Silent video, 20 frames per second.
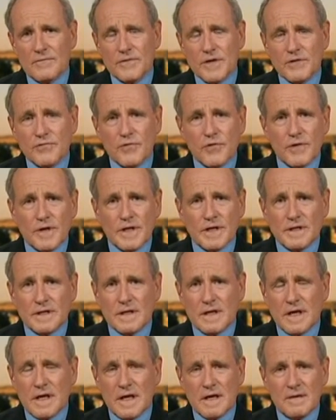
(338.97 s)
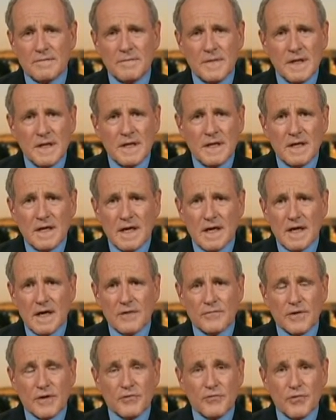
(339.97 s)
recruiting
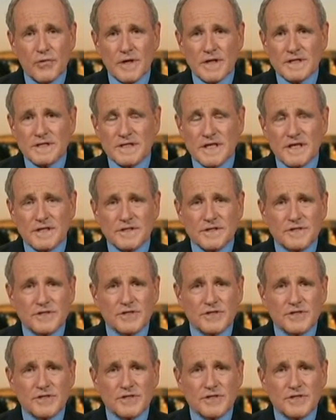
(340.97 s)
station